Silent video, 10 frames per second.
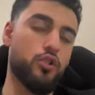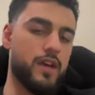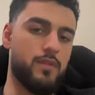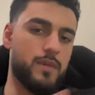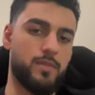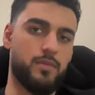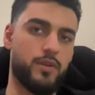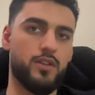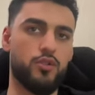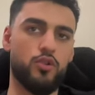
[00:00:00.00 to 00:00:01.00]
a map,
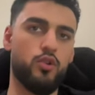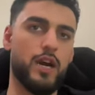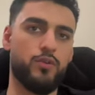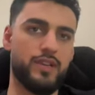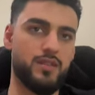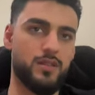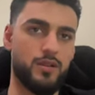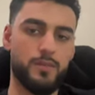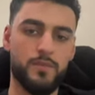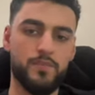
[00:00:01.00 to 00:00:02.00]
right? You don't know how to get there,
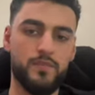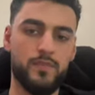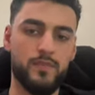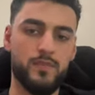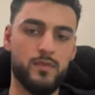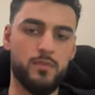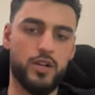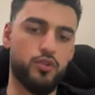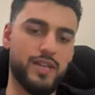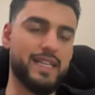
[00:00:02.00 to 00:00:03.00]

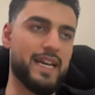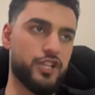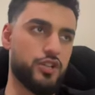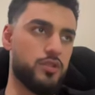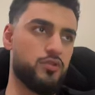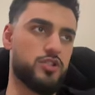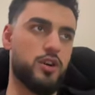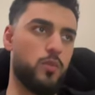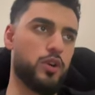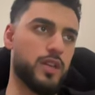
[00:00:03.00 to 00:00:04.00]
but you take action, you
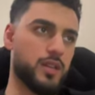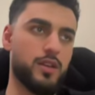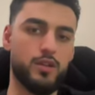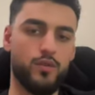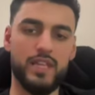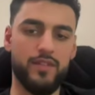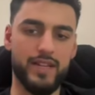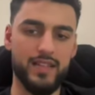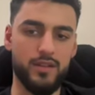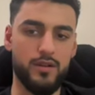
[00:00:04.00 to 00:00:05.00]
start walking, you will never
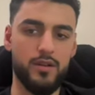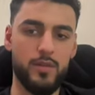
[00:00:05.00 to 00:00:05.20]
get there.